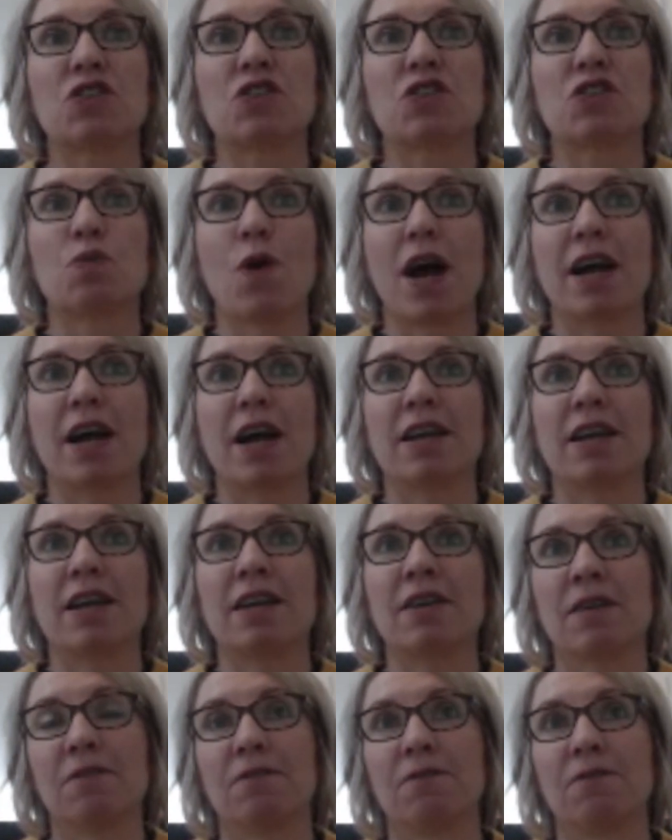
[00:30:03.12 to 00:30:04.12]
just
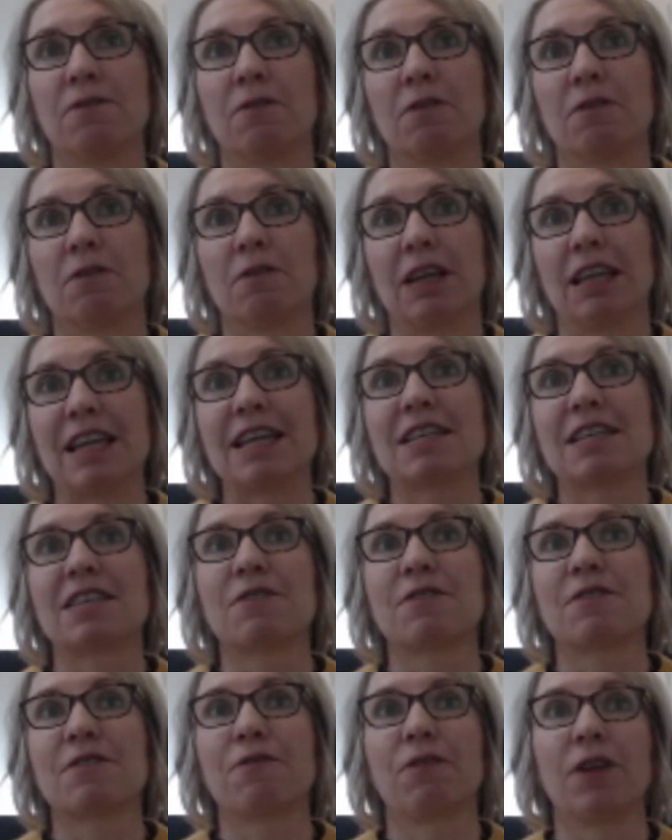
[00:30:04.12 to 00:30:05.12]
one less
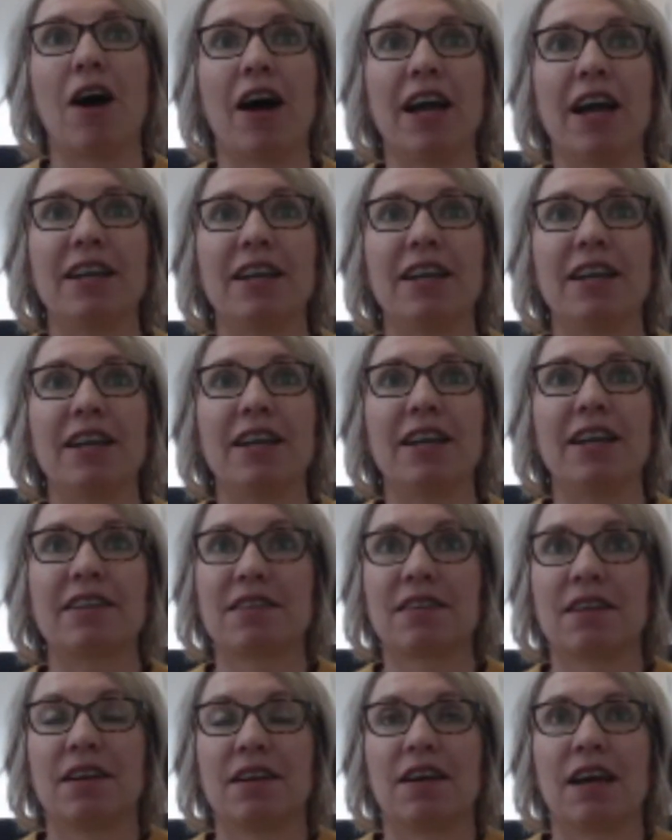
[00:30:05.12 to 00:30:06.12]
flight
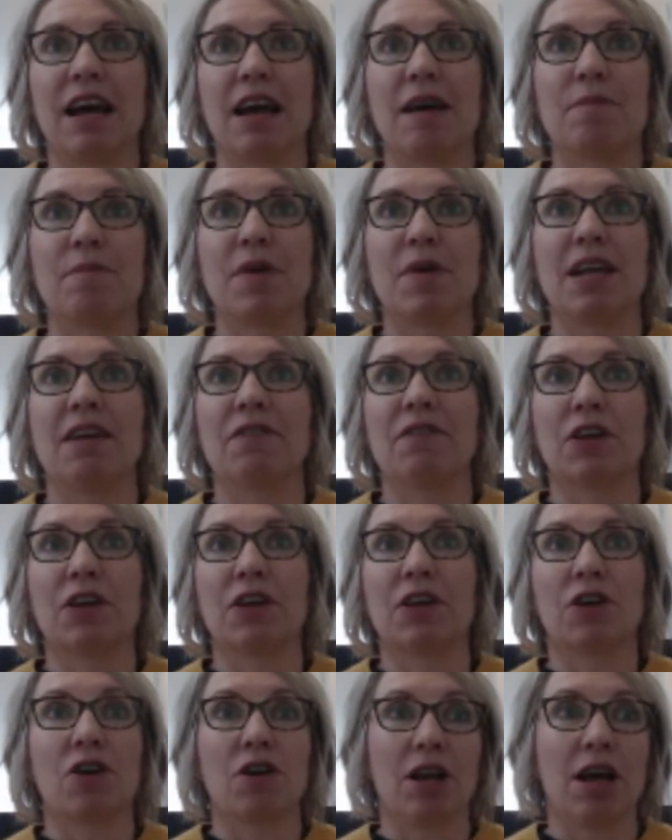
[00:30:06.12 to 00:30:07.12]
and having an
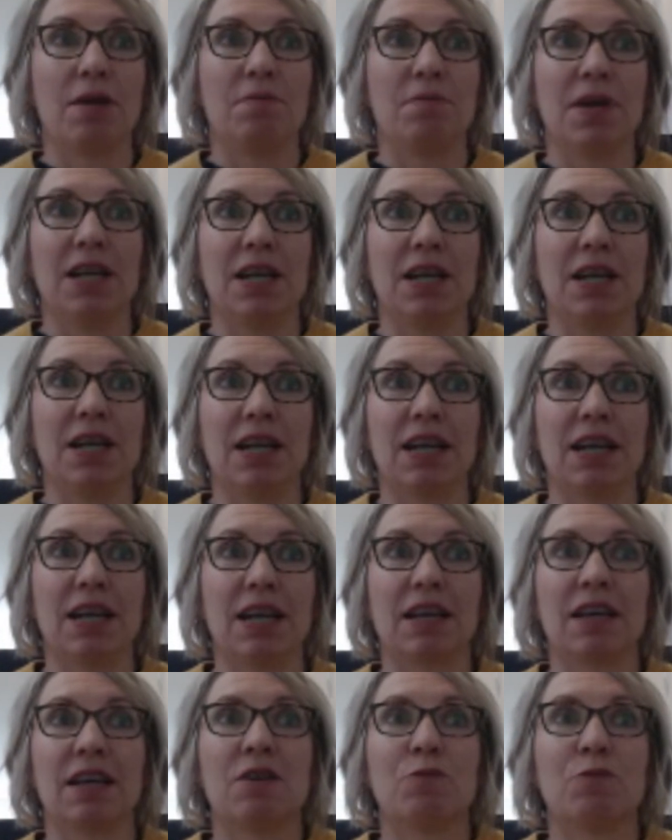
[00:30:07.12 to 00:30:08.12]
online meeting
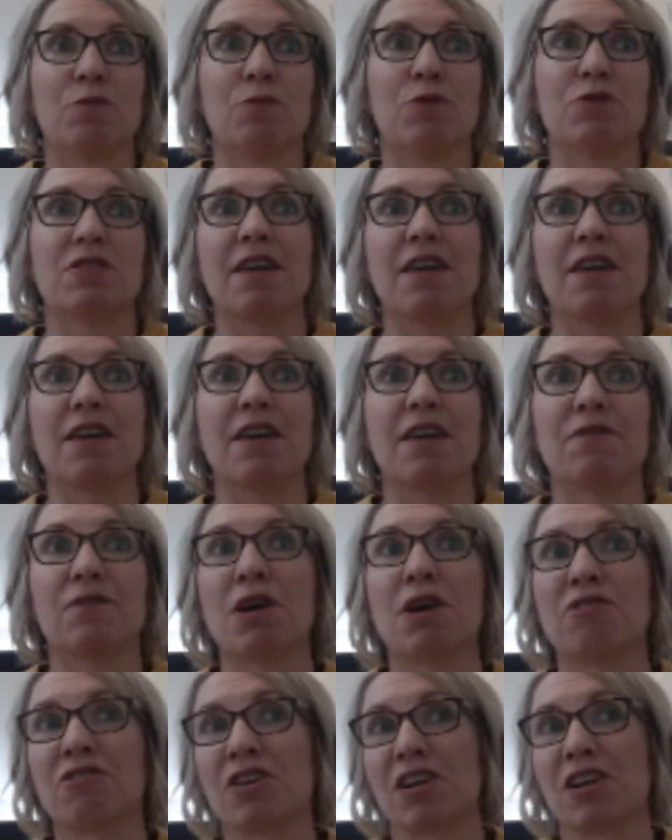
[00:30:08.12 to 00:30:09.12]
will save
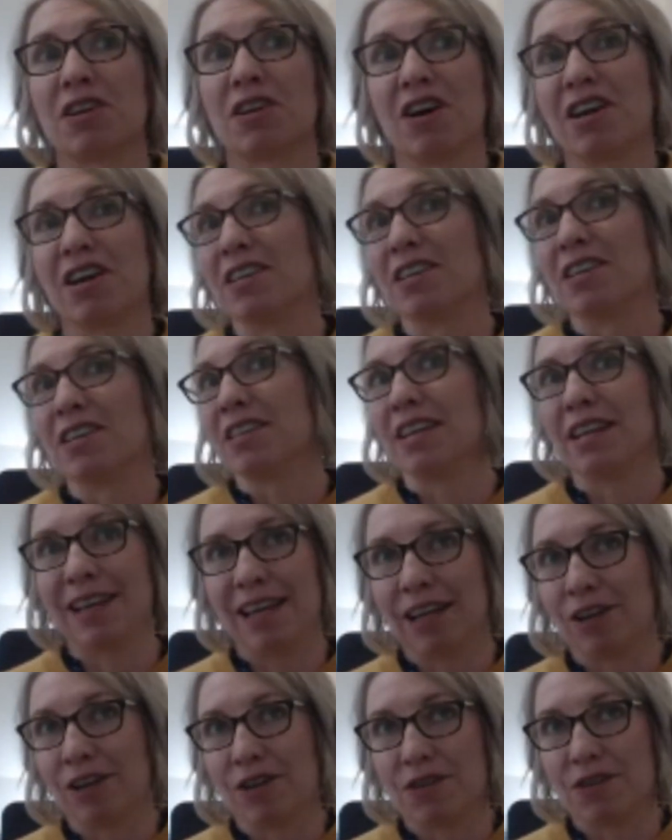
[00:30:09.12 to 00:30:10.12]
219
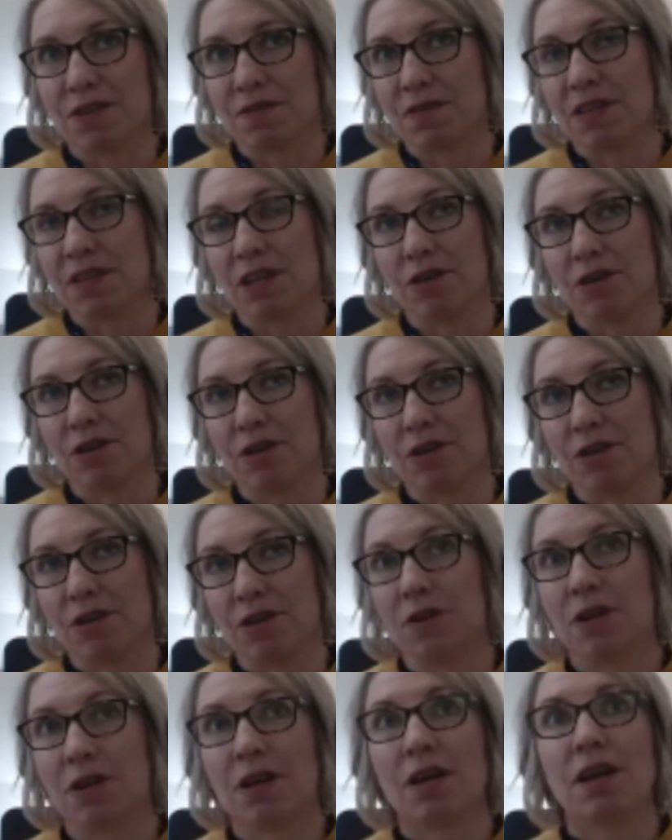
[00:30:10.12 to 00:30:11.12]
kilos of CO2.
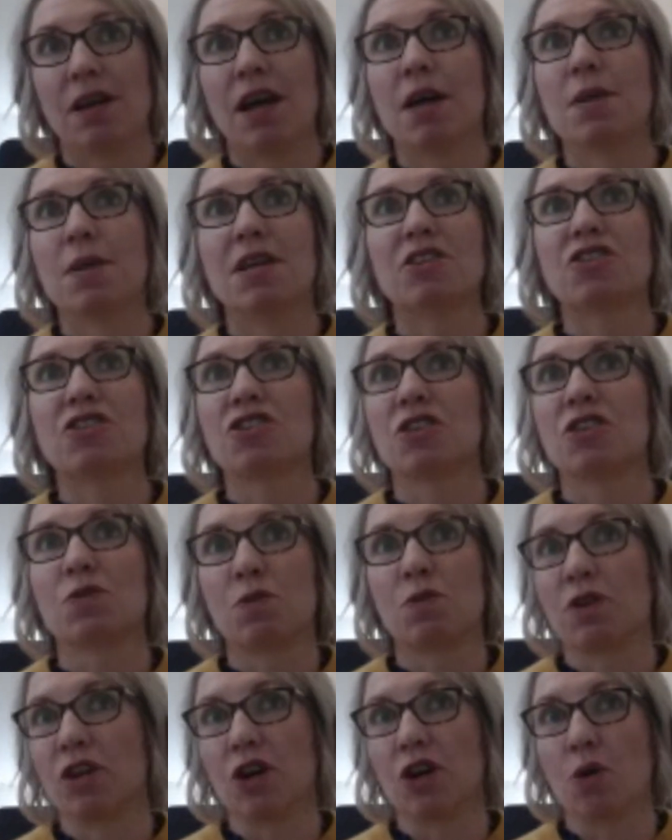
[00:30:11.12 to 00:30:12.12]
And that's
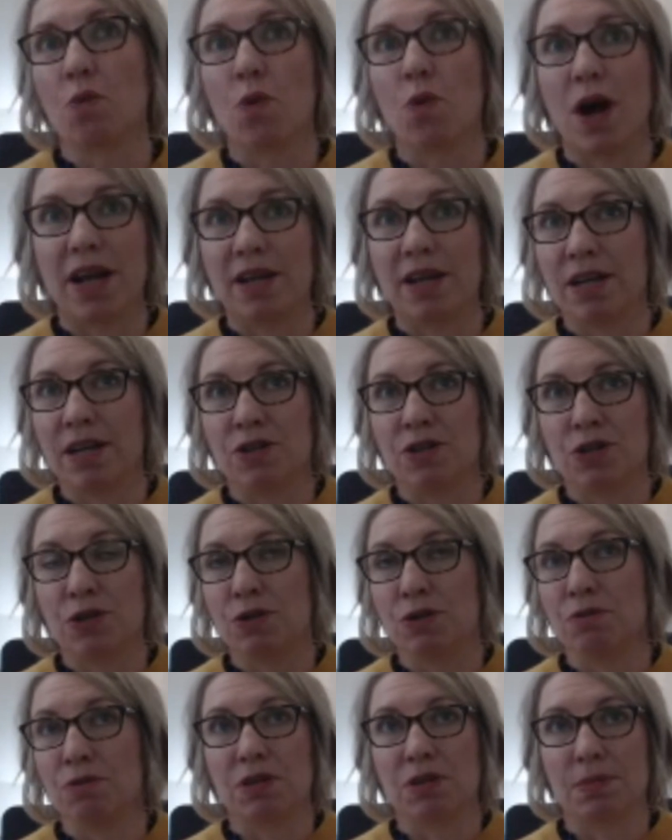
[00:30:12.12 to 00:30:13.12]
just, one
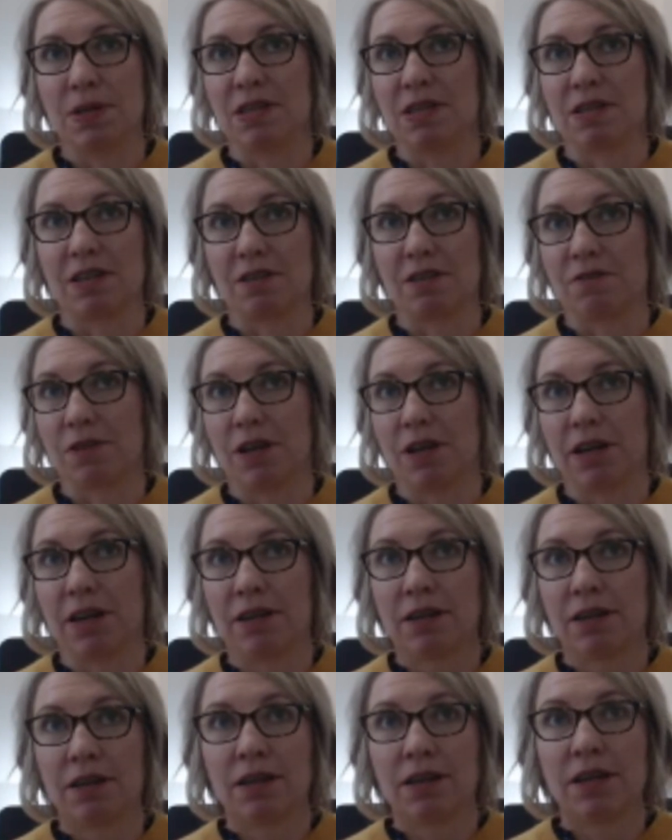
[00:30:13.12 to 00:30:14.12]
internal domestic flight.
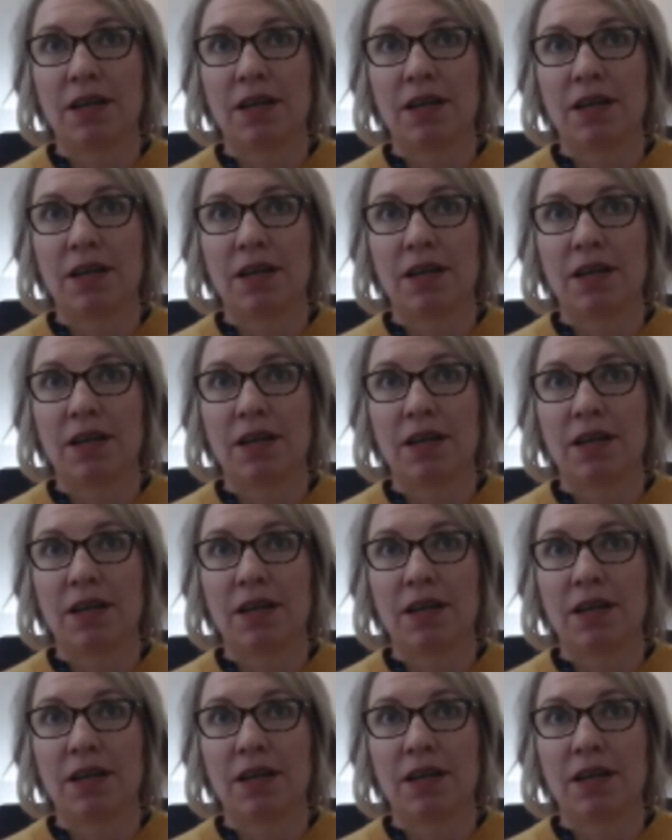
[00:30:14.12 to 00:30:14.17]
